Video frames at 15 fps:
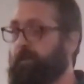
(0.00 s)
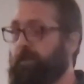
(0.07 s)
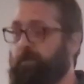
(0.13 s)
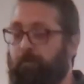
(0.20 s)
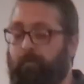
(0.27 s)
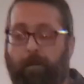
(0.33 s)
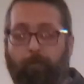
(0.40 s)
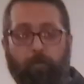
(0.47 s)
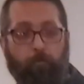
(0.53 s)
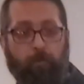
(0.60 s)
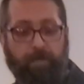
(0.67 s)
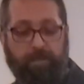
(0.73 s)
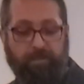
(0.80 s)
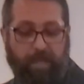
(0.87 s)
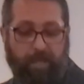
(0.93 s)
Because remember
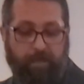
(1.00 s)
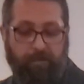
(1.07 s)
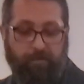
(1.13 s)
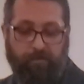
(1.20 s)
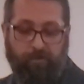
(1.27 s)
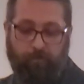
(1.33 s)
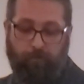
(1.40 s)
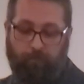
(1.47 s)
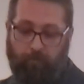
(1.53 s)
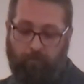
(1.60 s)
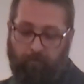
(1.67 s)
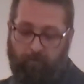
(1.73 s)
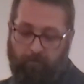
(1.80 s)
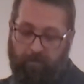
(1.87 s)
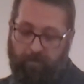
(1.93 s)
what he said
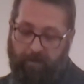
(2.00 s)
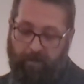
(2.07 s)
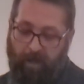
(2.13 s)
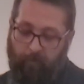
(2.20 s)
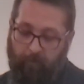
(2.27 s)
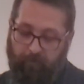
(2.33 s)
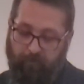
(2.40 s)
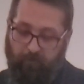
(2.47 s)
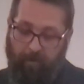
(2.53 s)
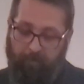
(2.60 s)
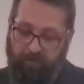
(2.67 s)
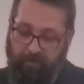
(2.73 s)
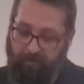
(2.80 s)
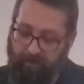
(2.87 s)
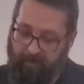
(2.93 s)
to the guy with
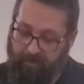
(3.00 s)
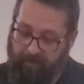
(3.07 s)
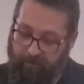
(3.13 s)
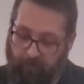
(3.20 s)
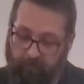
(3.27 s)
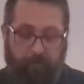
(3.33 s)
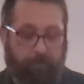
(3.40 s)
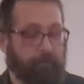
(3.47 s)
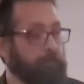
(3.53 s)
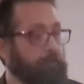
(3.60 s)
dropsy that he healed?